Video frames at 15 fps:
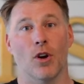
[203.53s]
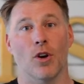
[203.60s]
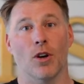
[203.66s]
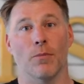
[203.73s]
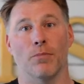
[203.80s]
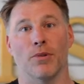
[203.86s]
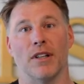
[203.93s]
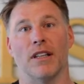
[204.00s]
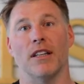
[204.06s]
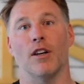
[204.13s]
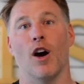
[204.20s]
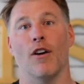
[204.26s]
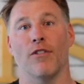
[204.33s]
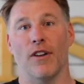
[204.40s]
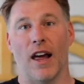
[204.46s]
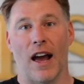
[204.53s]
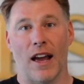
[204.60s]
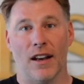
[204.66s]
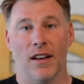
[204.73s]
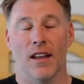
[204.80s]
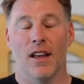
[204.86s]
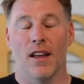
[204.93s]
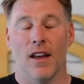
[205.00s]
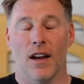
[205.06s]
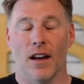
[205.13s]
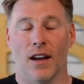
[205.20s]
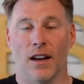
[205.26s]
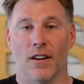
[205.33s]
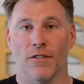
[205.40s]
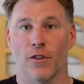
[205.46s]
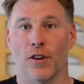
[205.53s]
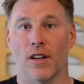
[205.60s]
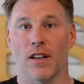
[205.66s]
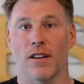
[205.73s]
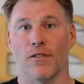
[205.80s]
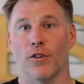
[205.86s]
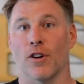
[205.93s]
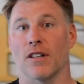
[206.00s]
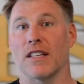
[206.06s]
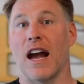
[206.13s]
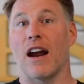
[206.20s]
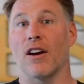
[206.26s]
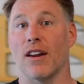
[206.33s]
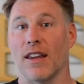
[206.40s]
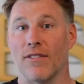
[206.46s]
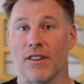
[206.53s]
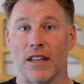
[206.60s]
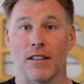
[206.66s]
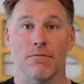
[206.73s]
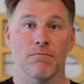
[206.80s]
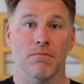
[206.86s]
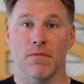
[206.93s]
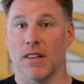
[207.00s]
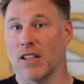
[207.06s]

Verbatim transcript: go completely offline uh, for, an, for an entire evening.